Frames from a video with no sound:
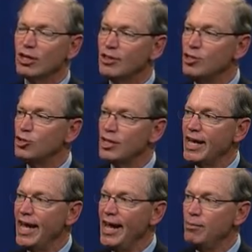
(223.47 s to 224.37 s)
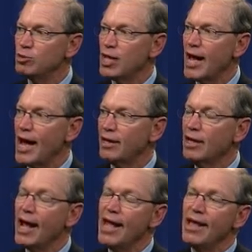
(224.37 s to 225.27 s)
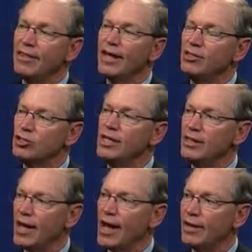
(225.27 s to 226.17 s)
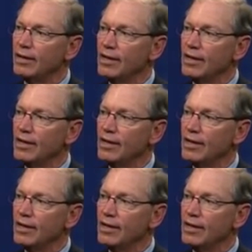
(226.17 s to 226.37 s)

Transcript: These are the games that, and they see that.